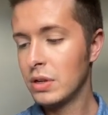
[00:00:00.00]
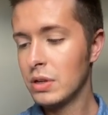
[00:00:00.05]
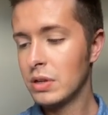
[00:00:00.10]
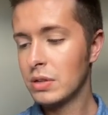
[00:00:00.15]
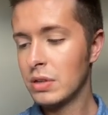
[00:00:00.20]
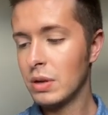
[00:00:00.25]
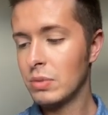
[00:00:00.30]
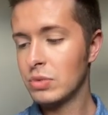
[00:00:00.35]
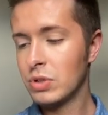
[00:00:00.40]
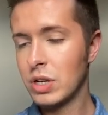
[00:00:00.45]

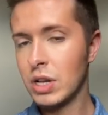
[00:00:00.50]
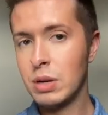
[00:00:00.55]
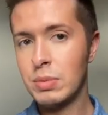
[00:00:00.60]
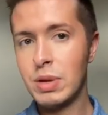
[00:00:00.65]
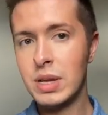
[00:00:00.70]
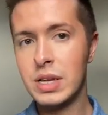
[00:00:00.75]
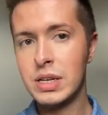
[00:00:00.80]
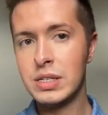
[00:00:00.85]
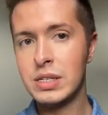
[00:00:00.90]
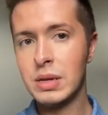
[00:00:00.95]
So I'm just going to
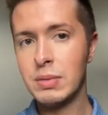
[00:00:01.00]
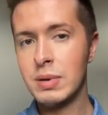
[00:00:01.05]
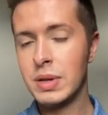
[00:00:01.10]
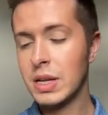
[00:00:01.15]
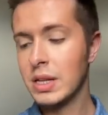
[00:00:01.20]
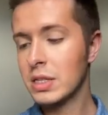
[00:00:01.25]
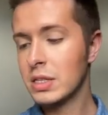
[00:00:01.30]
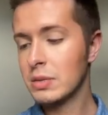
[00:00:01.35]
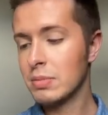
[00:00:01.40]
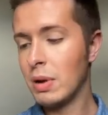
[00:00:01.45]
be dipping
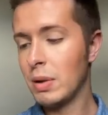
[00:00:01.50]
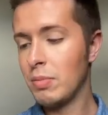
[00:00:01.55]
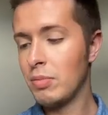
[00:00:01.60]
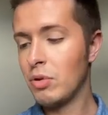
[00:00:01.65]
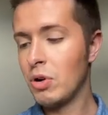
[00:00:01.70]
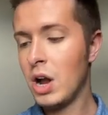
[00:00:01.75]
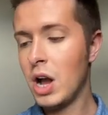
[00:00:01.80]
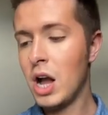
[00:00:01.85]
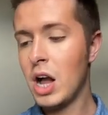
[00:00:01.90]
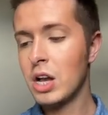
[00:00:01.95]
into my
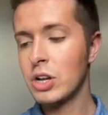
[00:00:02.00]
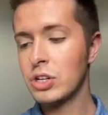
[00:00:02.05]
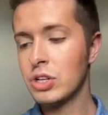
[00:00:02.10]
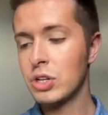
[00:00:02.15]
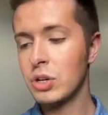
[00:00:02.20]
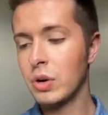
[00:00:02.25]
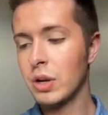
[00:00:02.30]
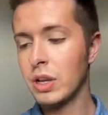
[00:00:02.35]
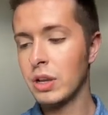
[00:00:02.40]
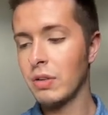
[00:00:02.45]
brush,
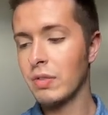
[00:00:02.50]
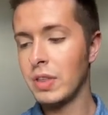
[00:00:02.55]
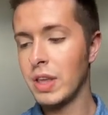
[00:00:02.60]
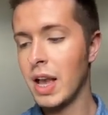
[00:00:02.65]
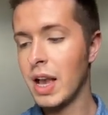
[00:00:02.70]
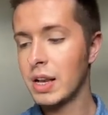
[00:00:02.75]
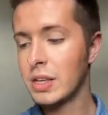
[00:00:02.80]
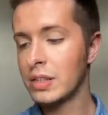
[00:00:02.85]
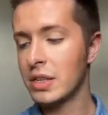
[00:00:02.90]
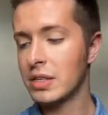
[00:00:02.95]
knocking off the
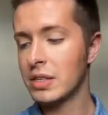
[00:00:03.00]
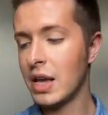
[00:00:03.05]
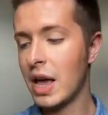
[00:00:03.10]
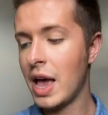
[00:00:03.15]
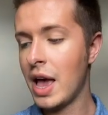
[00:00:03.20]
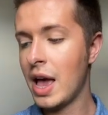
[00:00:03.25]
excess.